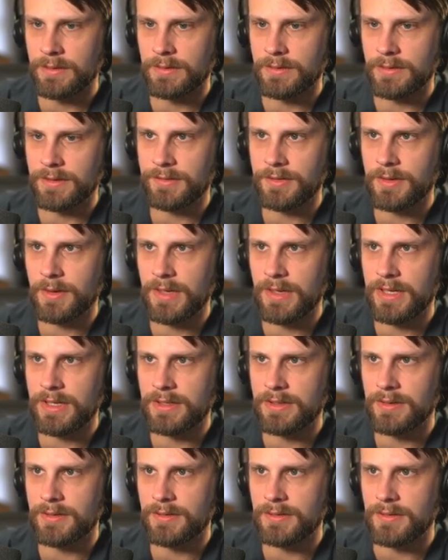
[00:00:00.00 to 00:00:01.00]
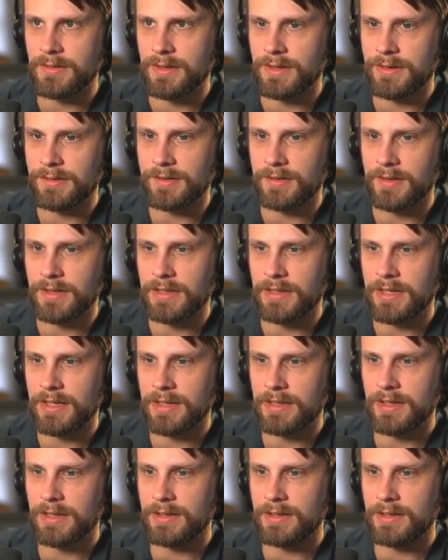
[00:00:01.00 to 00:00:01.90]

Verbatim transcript: let's go ahead and do this. Again,